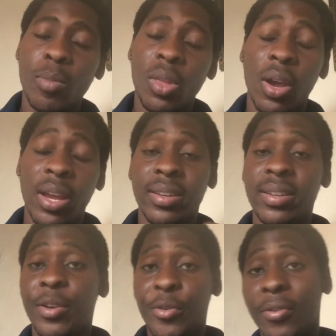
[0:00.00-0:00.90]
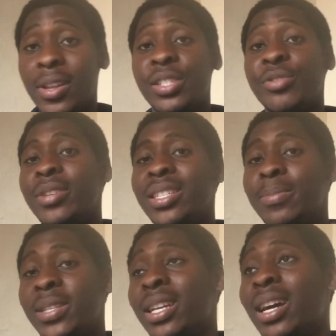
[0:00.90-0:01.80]
and inflation rates
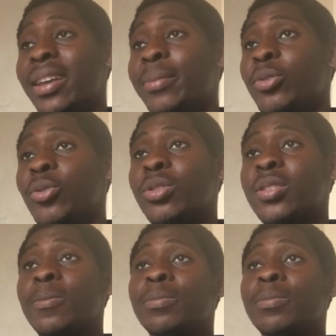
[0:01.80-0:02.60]
being high, because